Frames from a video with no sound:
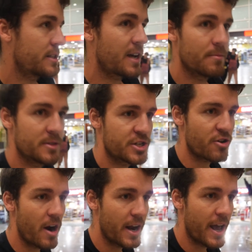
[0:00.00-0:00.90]
just come
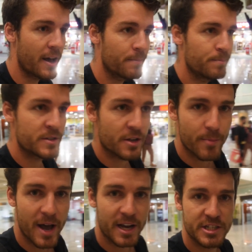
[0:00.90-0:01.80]
straight out into the
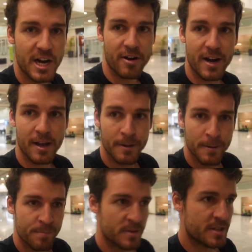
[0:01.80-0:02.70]
baggage area.
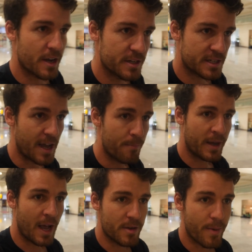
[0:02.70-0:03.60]
So you just come
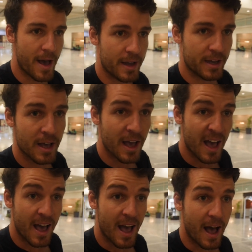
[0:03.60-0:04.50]
pick up your bag.
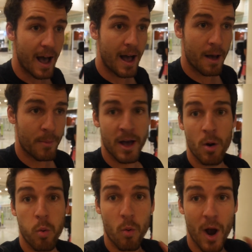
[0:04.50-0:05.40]

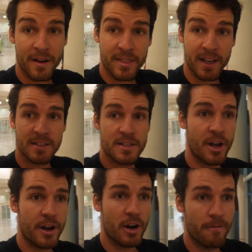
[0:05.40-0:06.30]
One thing to
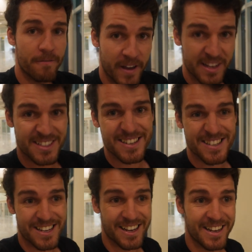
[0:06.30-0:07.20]
note on
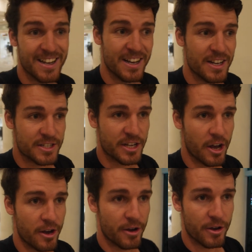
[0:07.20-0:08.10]
visas.
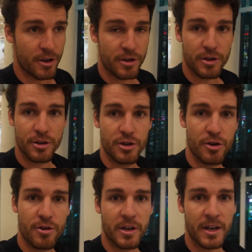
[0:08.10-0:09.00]
So
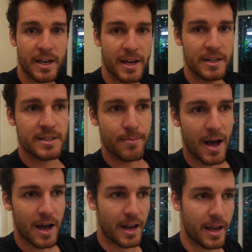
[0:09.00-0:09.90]
you can get into
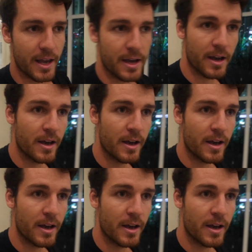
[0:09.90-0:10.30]
Bali